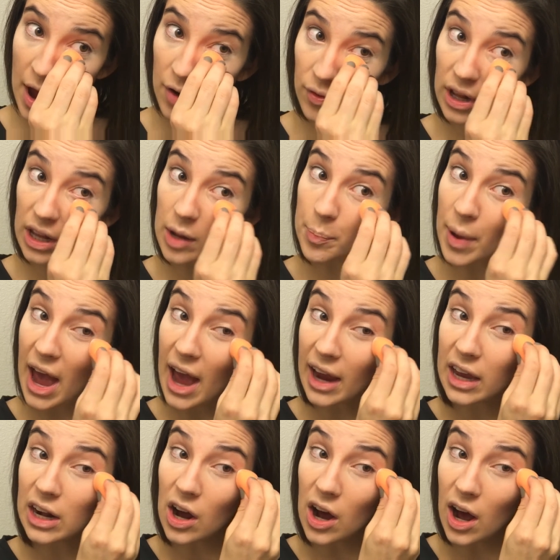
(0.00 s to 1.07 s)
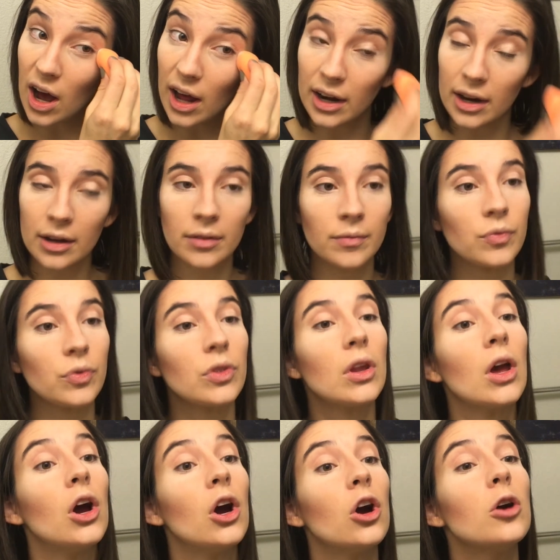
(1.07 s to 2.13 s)
Really pack it on.
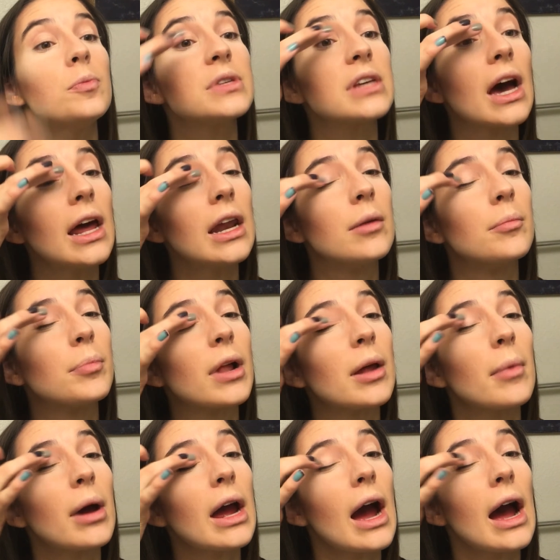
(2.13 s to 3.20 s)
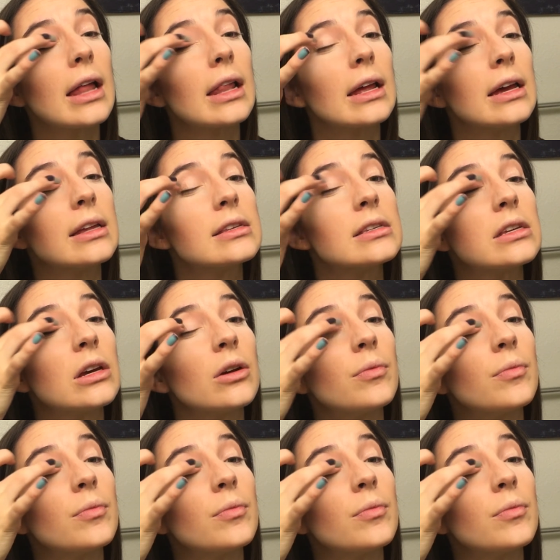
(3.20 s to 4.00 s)
Oops, I didn't blend my eyelids.